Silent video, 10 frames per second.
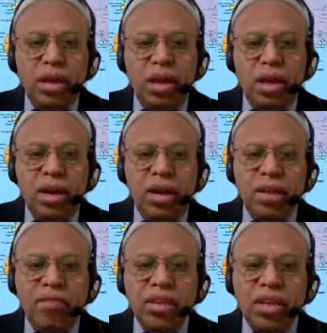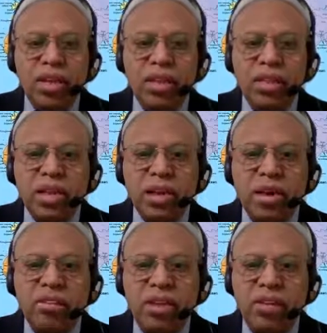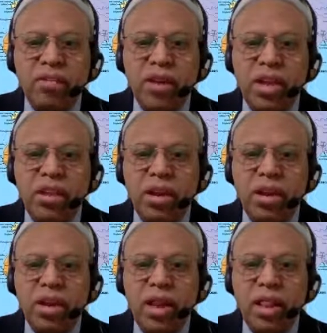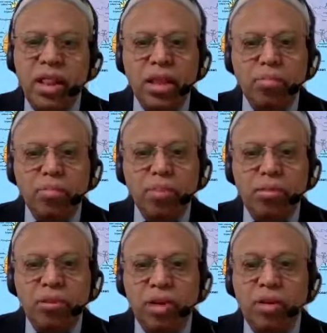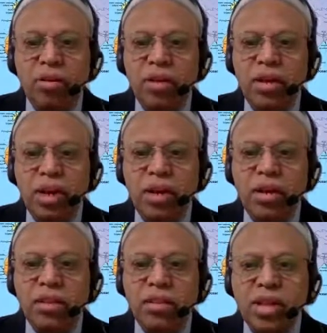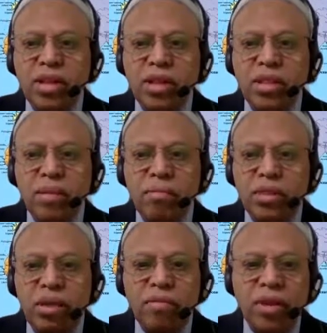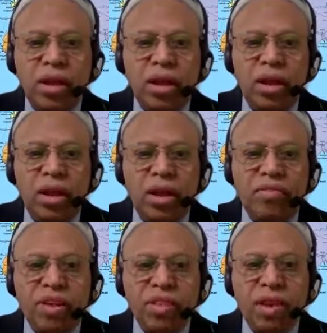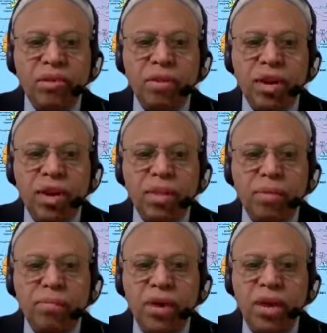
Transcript: Allah never changes the condition of a nation till their people, not their leaders, changes themselves. Reference Al Quran, chapter